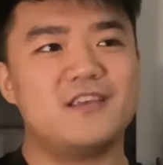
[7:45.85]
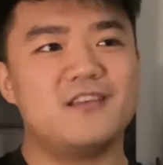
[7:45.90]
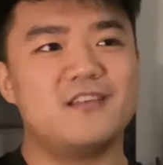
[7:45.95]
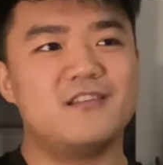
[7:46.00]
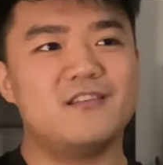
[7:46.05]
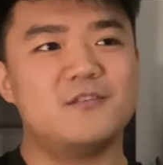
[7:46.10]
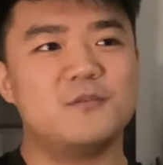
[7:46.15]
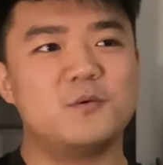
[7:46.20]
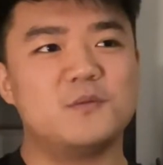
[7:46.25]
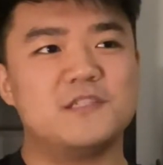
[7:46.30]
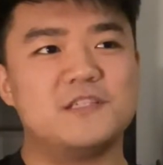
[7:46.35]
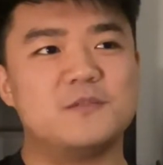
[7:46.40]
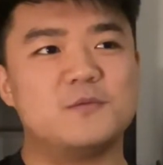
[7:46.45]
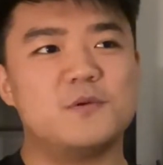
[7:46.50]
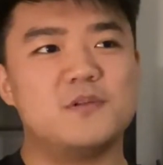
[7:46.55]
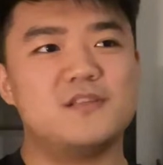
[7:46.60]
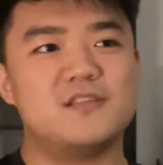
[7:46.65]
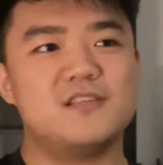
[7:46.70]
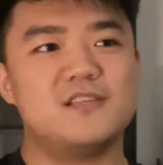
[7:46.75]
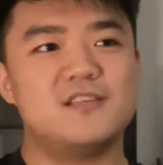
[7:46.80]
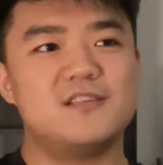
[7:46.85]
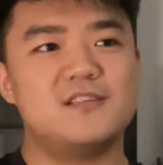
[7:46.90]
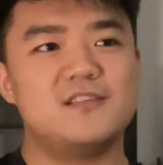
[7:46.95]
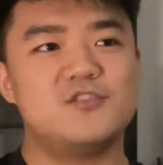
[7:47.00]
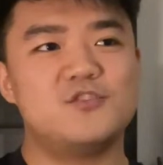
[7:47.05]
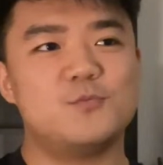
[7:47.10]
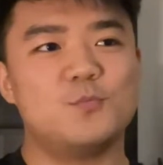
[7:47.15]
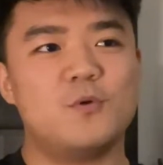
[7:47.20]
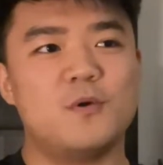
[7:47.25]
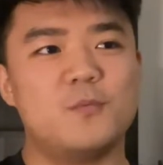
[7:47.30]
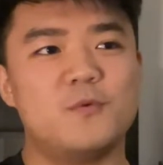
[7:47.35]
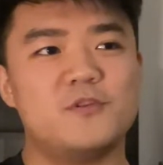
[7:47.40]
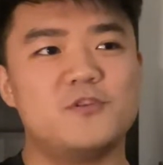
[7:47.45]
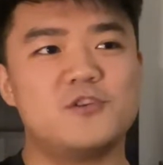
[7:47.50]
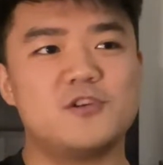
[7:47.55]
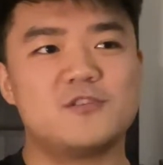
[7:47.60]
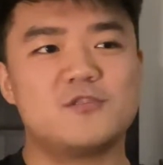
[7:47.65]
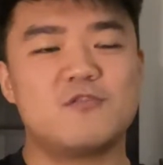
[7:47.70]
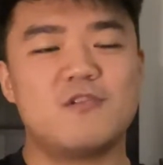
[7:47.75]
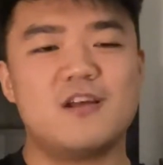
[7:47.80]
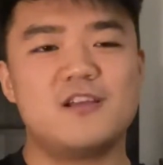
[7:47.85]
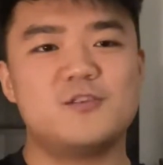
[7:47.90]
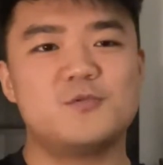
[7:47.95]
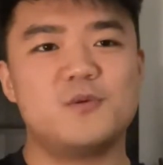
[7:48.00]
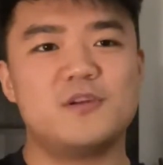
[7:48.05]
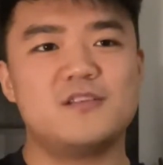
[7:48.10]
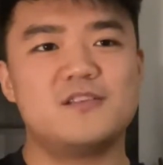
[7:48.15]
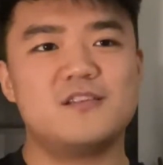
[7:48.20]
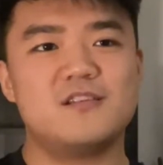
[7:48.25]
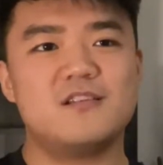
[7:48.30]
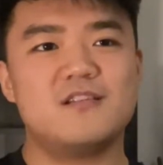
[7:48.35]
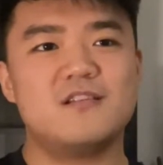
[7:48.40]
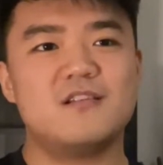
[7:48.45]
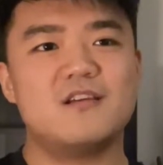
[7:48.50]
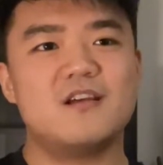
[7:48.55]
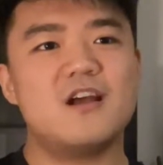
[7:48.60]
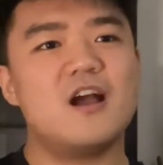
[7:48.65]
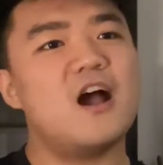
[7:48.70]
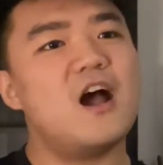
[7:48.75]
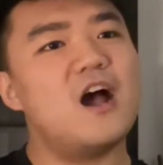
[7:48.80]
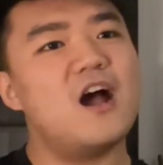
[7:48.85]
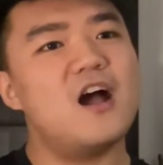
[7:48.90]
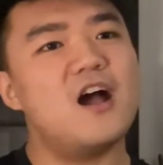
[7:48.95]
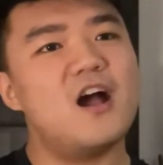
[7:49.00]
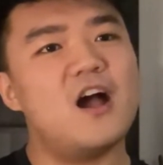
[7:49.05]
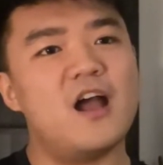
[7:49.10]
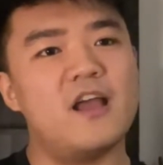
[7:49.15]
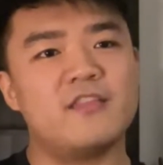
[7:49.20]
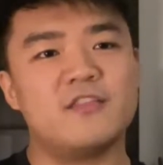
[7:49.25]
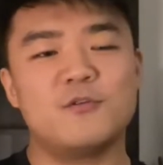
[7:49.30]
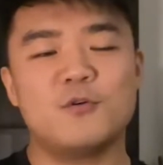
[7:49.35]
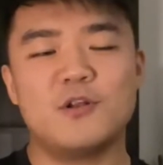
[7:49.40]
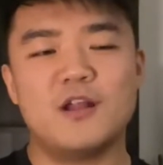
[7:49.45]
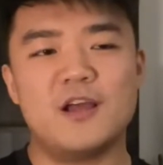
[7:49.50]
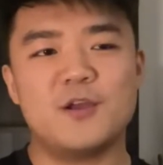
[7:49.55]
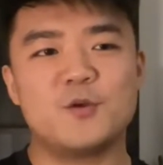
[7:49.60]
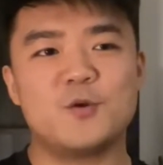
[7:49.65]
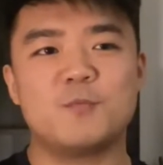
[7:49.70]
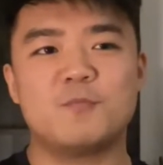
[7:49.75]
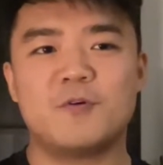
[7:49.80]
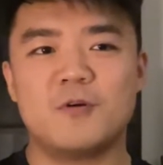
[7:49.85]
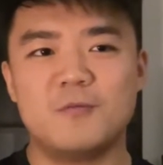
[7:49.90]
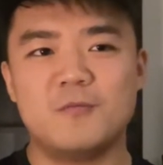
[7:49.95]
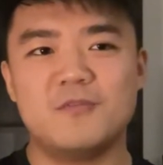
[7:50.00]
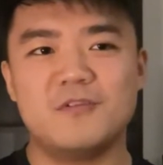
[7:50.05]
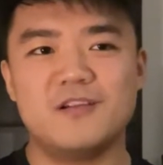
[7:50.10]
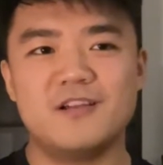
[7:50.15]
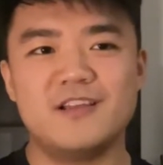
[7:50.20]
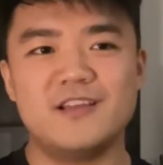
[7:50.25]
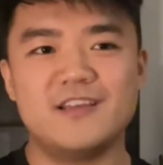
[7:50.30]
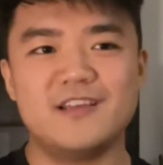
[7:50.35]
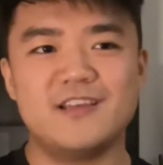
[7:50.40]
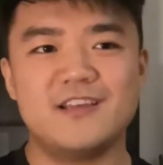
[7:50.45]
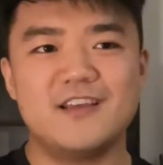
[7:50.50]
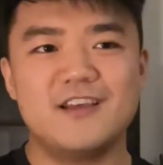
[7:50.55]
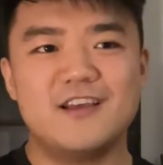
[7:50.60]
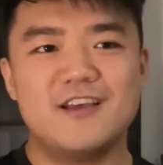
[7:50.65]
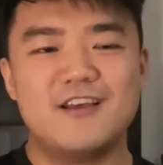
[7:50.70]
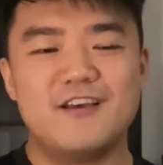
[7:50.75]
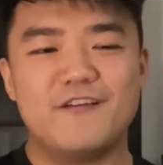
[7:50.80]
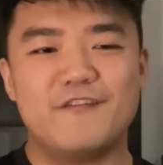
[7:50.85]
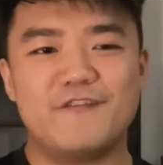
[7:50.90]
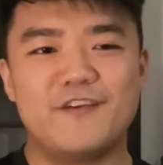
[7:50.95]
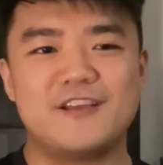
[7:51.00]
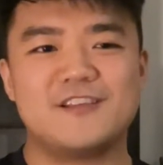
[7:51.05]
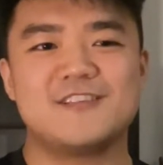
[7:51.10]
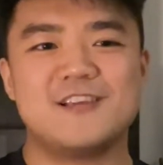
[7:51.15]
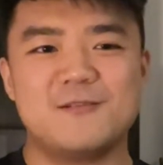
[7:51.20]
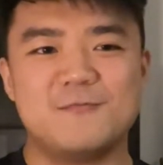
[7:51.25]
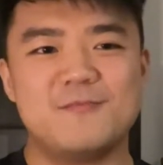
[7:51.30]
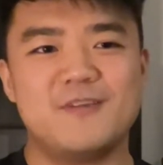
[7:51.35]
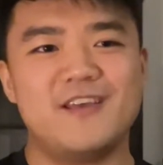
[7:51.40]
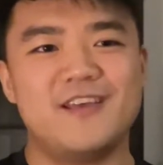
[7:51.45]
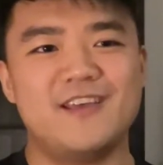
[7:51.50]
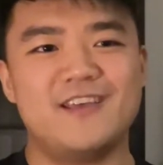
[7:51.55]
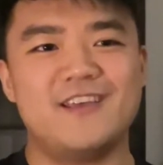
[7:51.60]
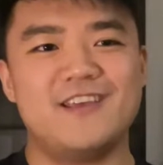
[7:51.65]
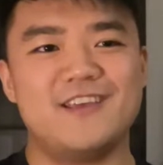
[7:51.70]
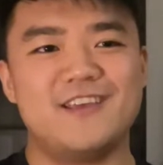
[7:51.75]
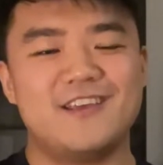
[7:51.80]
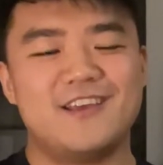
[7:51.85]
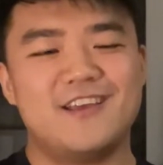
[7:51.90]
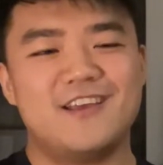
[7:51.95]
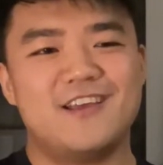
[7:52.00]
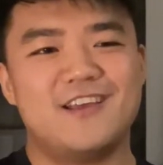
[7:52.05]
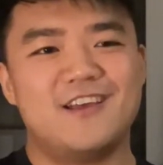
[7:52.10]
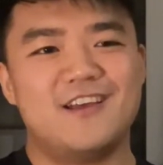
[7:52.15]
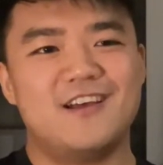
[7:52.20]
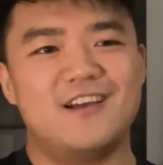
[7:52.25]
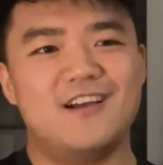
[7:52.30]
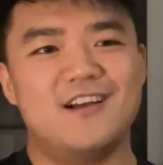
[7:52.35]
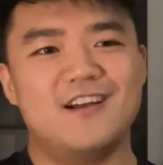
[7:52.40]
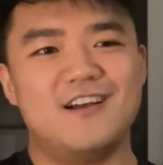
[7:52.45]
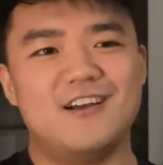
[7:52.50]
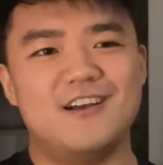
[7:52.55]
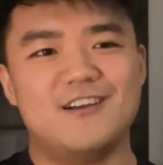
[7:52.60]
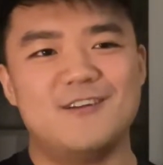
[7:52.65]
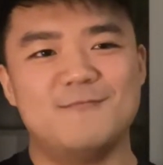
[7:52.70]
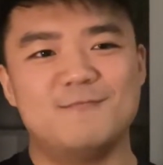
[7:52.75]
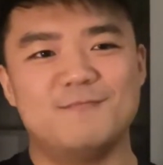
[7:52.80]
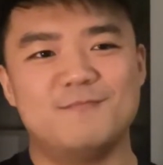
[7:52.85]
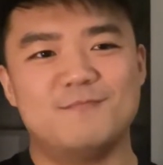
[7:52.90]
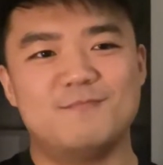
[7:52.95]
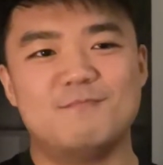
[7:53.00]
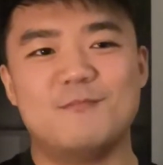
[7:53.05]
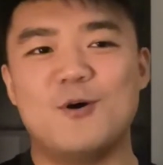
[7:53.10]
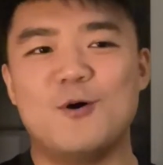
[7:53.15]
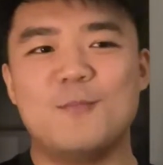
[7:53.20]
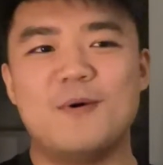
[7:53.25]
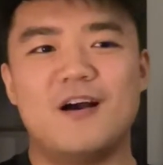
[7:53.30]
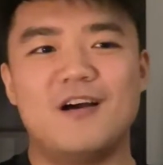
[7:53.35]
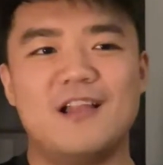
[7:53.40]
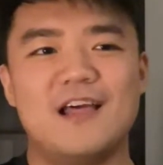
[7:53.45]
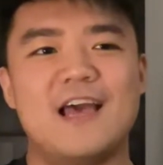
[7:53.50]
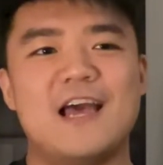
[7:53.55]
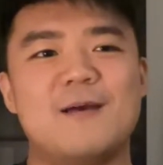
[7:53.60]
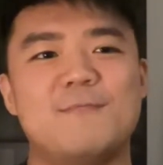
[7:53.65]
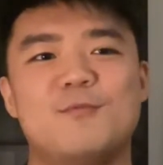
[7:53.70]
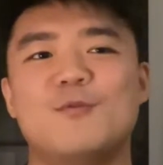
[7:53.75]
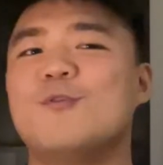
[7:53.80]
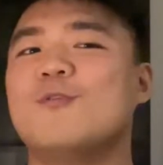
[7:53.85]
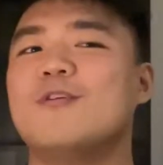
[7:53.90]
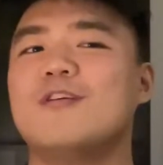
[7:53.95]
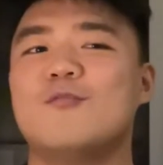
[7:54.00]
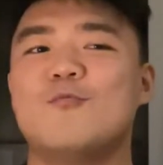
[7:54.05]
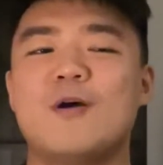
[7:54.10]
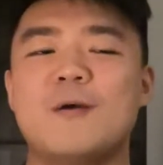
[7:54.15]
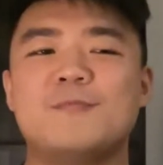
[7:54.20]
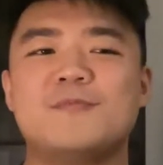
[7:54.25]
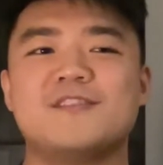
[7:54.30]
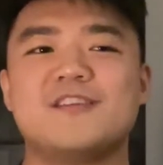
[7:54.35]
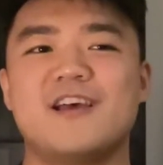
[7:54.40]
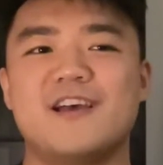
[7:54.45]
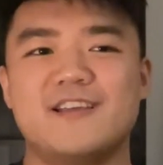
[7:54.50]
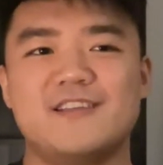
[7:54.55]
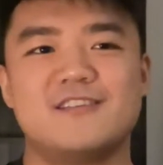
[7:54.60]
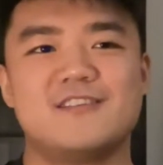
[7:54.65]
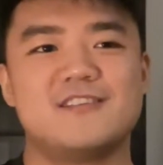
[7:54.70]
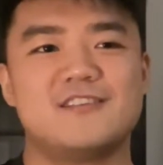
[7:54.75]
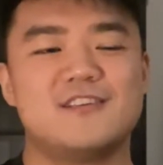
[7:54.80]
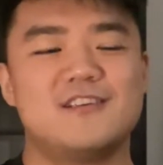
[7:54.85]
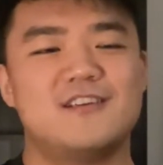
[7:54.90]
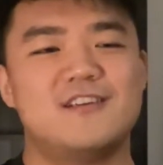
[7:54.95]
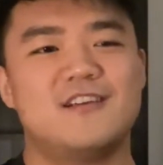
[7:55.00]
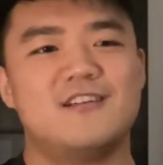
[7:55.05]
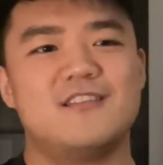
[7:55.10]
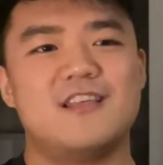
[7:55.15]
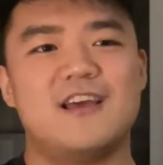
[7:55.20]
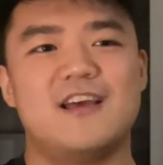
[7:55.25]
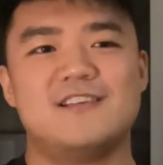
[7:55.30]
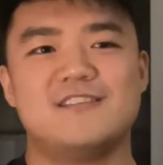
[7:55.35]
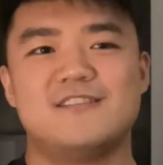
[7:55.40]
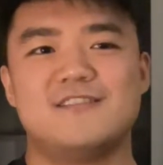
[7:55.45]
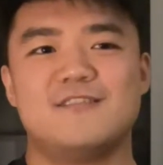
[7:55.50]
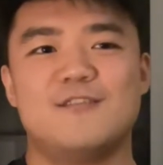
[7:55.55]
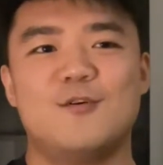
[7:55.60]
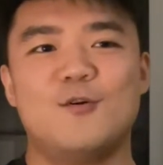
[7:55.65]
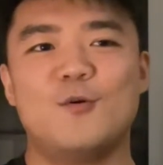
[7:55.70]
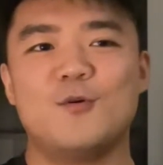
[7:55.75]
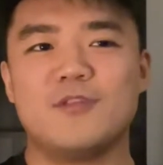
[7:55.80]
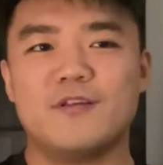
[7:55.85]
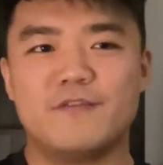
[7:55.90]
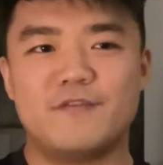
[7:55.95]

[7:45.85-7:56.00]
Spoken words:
in 2020, when we just graduated, I thought I could probably fix up a mobile app or a website that has all the